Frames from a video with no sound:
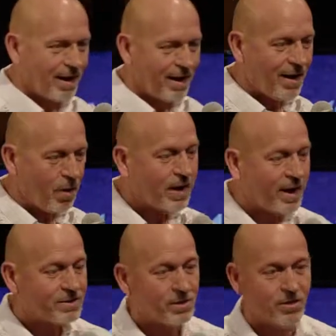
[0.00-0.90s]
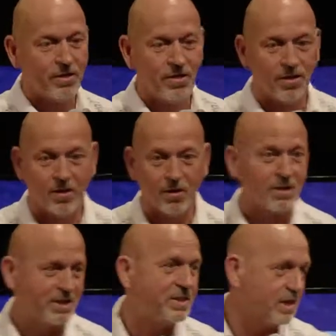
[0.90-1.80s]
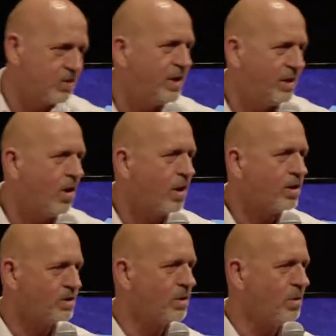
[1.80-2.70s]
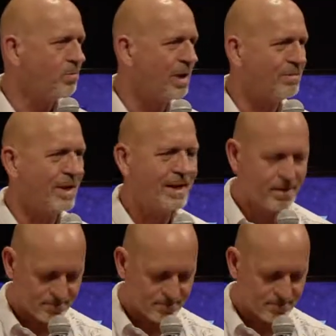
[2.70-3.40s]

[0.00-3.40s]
yeah, okay, so they're only six feet long or so, but I'm like,